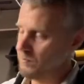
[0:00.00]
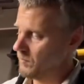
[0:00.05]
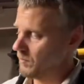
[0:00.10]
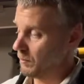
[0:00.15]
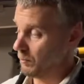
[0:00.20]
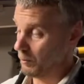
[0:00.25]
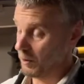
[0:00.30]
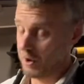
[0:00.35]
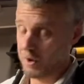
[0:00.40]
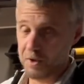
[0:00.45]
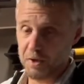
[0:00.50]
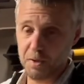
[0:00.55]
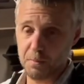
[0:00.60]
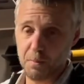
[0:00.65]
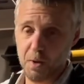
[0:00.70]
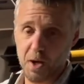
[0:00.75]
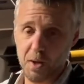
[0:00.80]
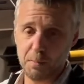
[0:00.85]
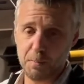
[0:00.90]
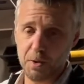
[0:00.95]
really, in
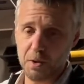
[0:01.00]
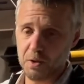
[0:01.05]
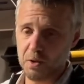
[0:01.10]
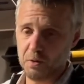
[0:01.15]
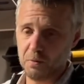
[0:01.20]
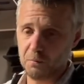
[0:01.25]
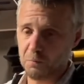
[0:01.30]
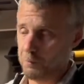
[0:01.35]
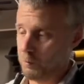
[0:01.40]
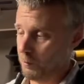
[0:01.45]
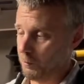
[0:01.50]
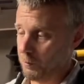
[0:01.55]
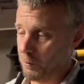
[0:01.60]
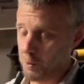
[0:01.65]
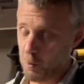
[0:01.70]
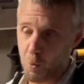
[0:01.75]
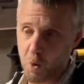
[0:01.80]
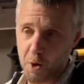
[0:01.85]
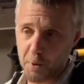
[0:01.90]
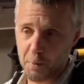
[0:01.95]
my opinion, for the
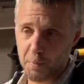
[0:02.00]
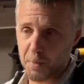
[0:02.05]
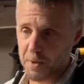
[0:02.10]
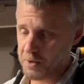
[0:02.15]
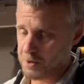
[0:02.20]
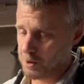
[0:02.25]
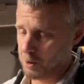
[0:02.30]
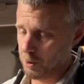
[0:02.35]
water-based